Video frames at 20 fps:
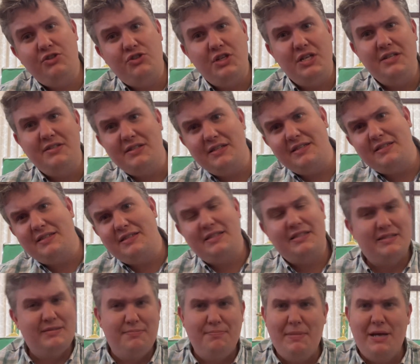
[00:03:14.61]
Jesus
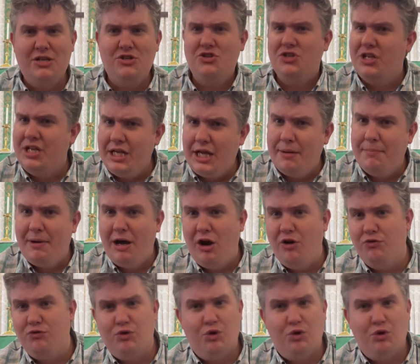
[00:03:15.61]
is mentioning about